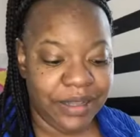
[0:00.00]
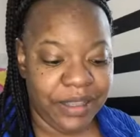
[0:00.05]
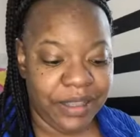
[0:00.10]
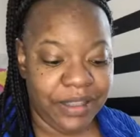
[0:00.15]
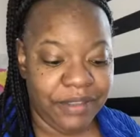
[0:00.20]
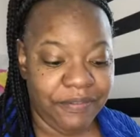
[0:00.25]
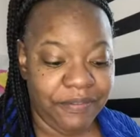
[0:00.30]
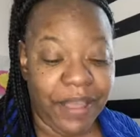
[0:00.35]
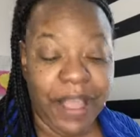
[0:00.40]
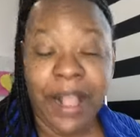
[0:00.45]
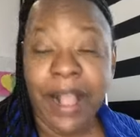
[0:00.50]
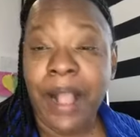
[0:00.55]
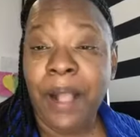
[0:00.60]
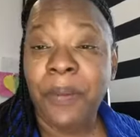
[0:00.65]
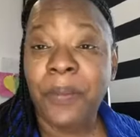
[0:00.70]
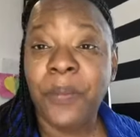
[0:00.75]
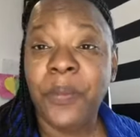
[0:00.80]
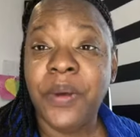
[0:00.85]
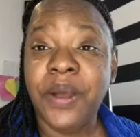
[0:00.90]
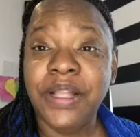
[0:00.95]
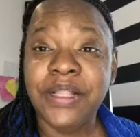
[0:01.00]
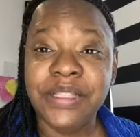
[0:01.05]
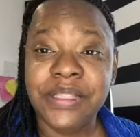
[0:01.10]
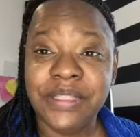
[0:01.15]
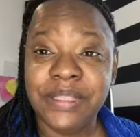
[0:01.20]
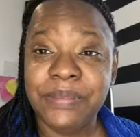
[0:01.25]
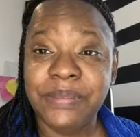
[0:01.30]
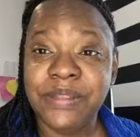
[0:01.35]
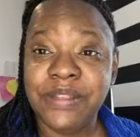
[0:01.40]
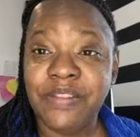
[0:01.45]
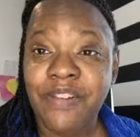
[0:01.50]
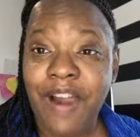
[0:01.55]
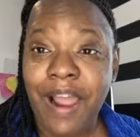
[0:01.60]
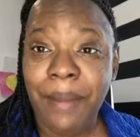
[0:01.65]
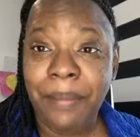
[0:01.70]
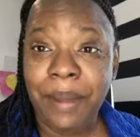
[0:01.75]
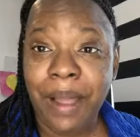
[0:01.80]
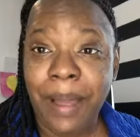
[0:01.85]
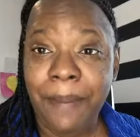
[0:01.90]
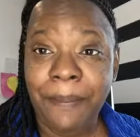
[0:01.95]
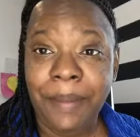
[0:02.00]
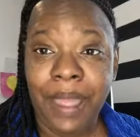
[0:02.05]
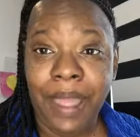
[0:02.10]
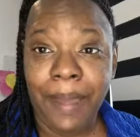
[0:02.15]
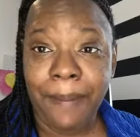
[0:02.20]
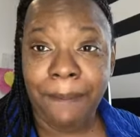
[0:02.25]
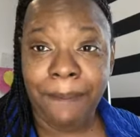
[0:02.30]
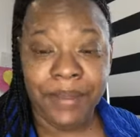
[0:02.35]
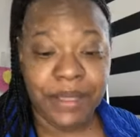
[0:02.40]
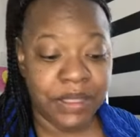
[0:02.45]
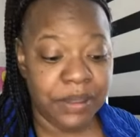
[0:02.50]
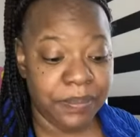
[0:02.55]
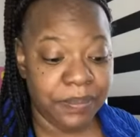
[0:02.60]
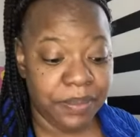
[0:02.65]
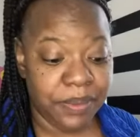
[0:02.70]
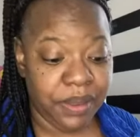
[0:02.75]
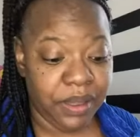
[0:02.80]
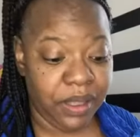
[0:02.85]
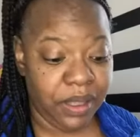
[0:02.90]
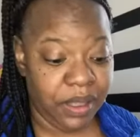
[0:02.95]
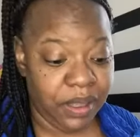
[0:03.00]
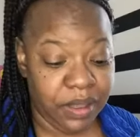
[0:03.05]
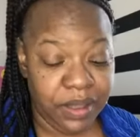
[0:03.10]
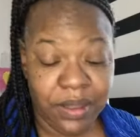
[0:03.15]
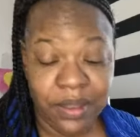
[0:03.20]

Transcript: If I got one subscriber, I'm happy, but